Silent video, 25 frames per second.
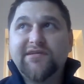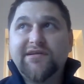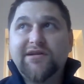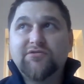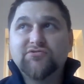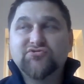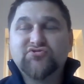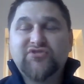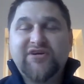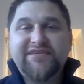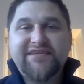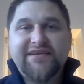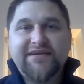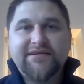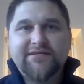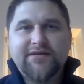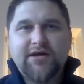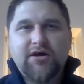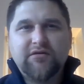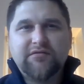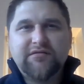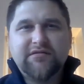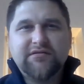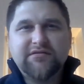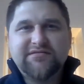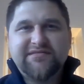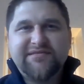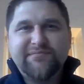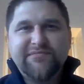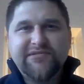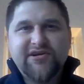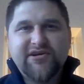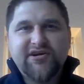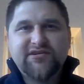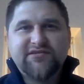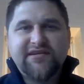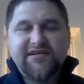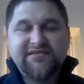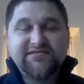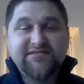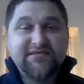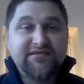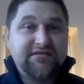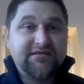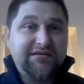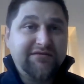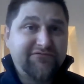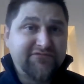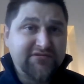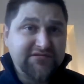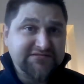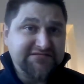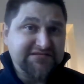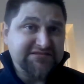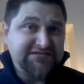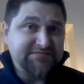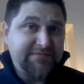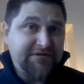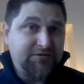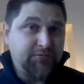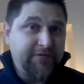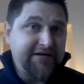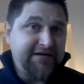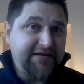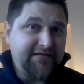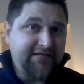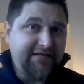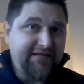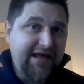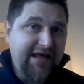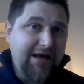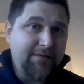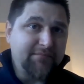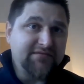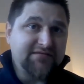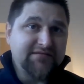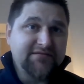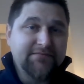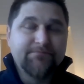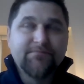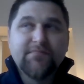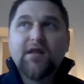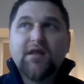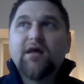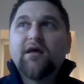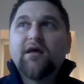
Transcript: and I was writing down the similarities and the differences between these camps.